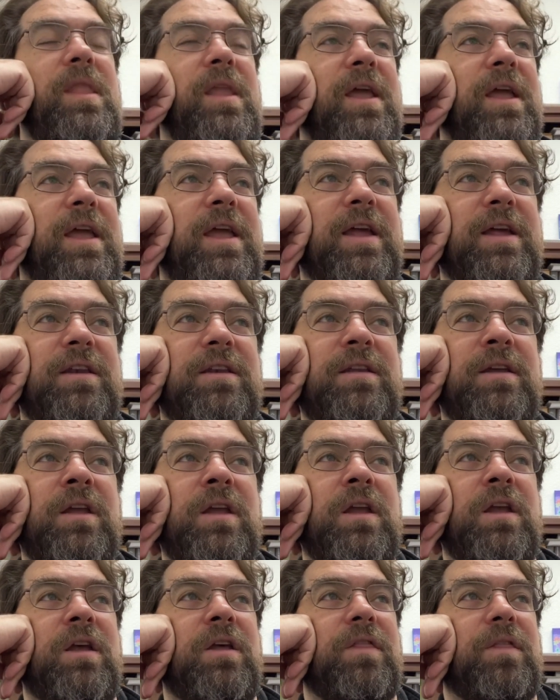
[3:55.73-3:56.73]
And
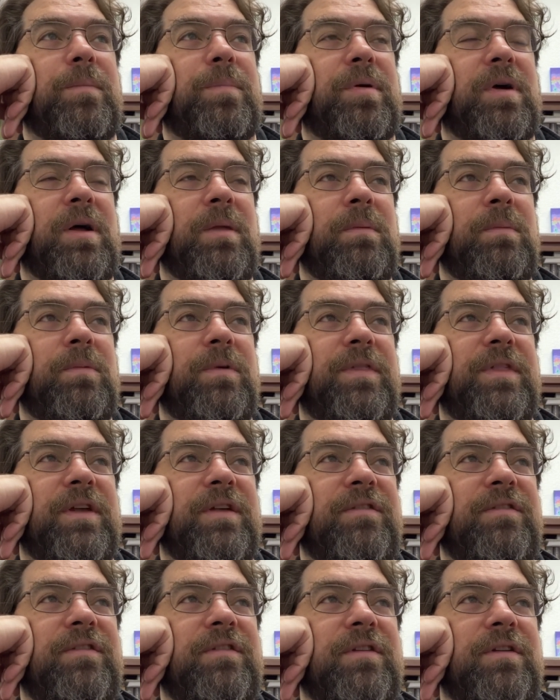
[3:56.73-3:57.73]
the problem with
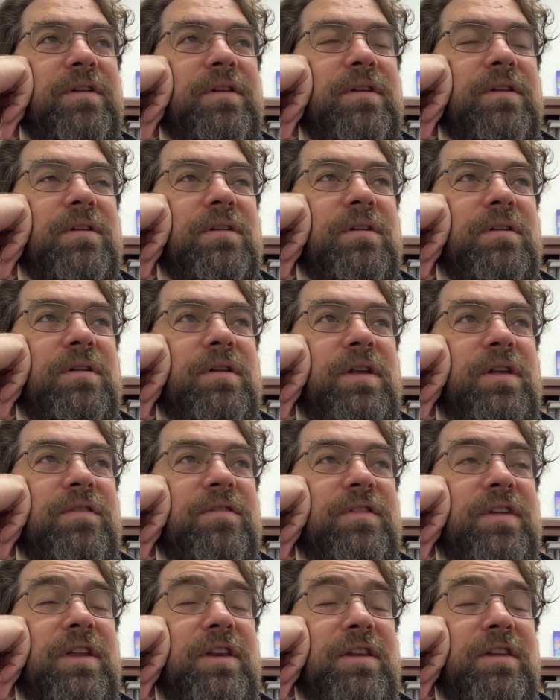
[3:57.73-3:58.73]
this
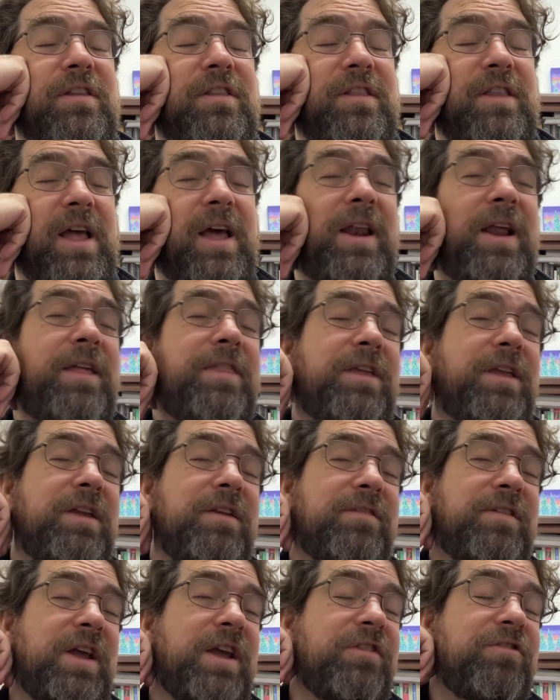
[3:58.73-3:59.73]
is that I think
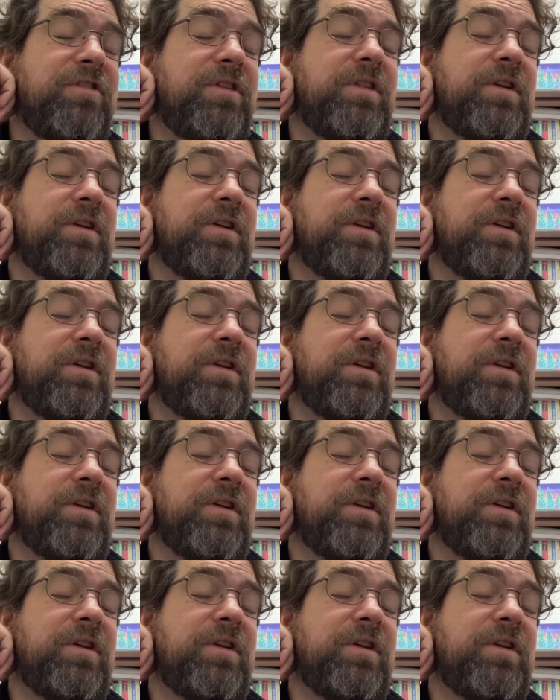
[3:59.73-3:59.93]
is actually the